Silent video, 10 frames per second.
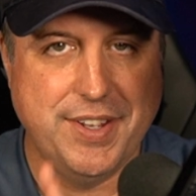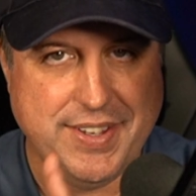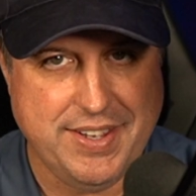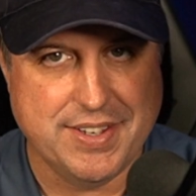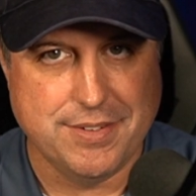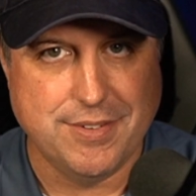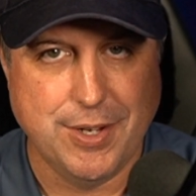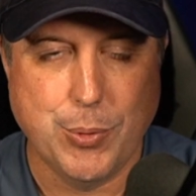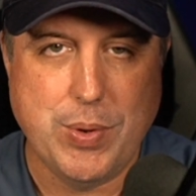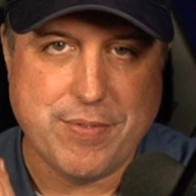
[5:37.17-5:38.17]
Again,
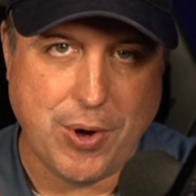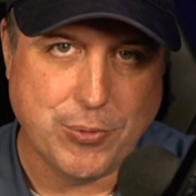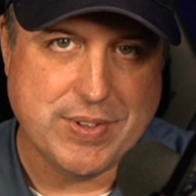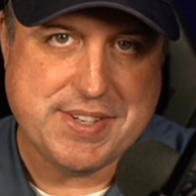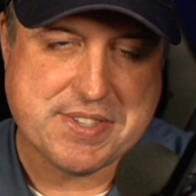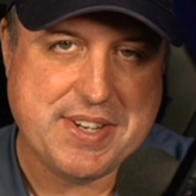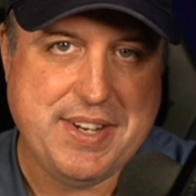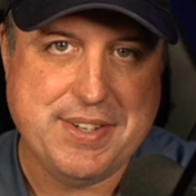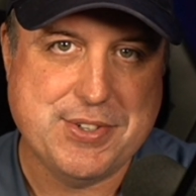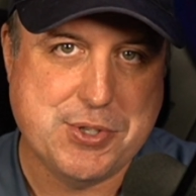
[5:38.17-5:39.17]
we've only
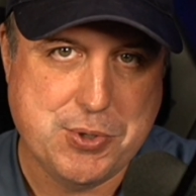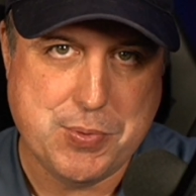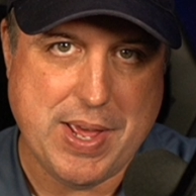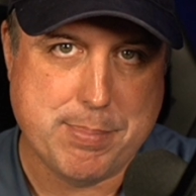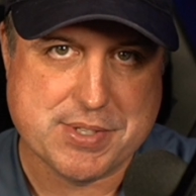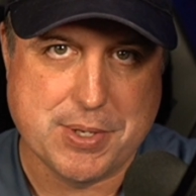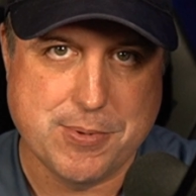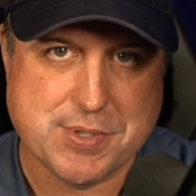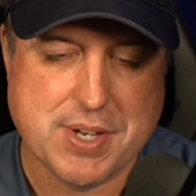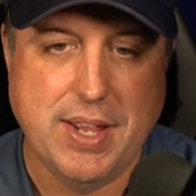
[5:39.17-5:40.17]
seen two
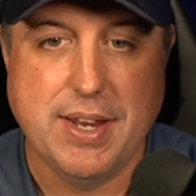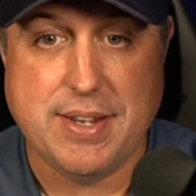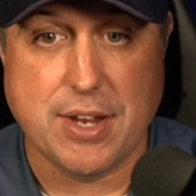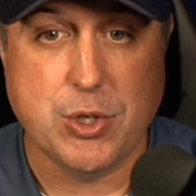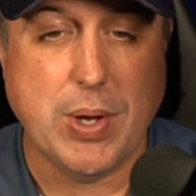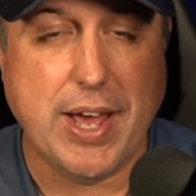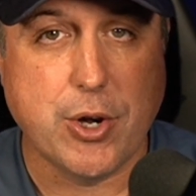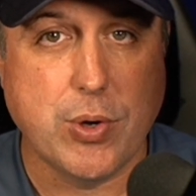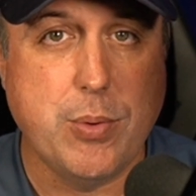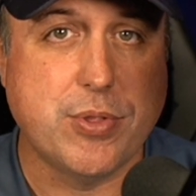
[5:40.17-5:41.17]
episodes. Now, do I
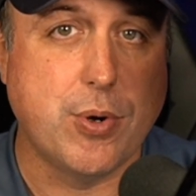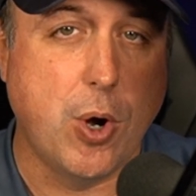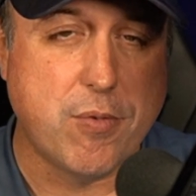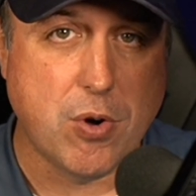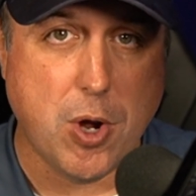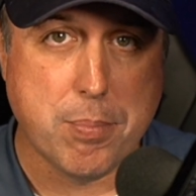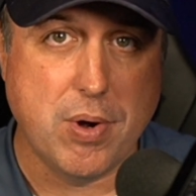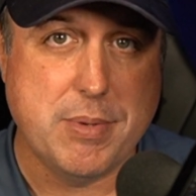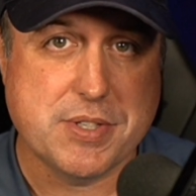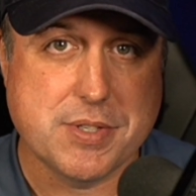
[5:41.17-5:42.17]
agree with their overall
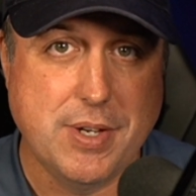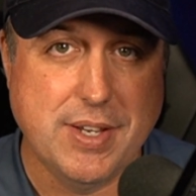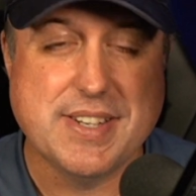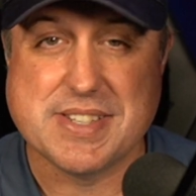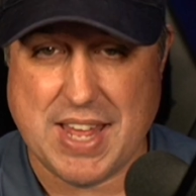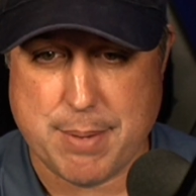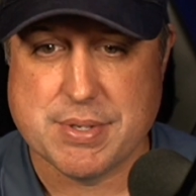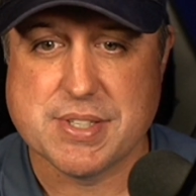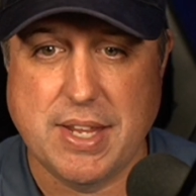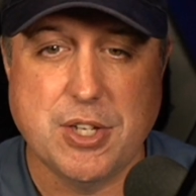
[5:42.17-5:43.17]
premise? It's time to
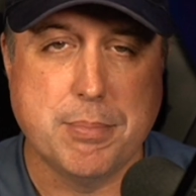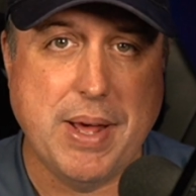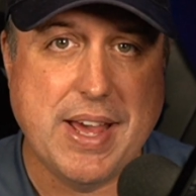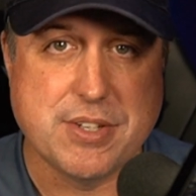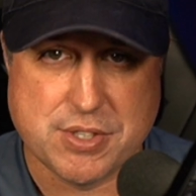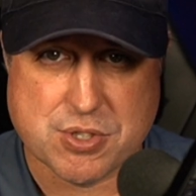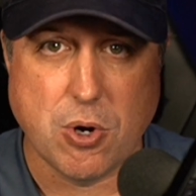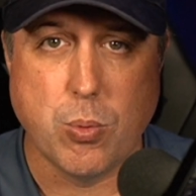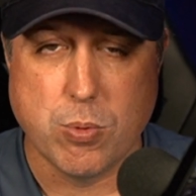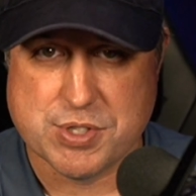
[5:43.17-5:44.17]
say goodbye to the
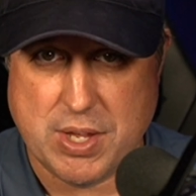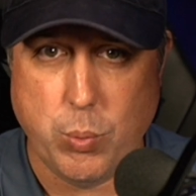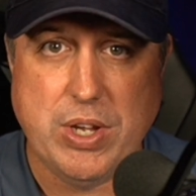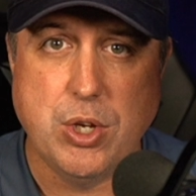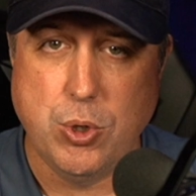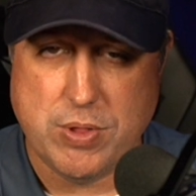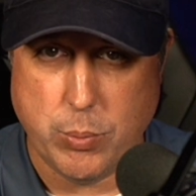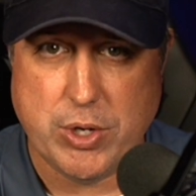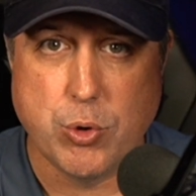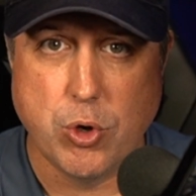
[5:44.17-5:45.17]
Star Wars that we knew, that
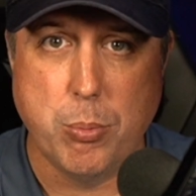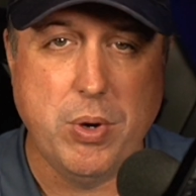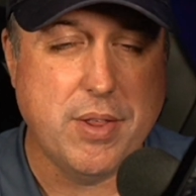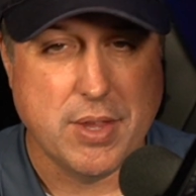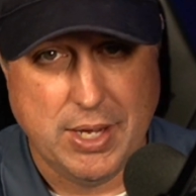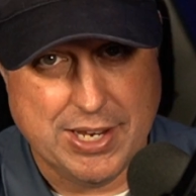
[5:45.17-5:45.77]
we grew up with.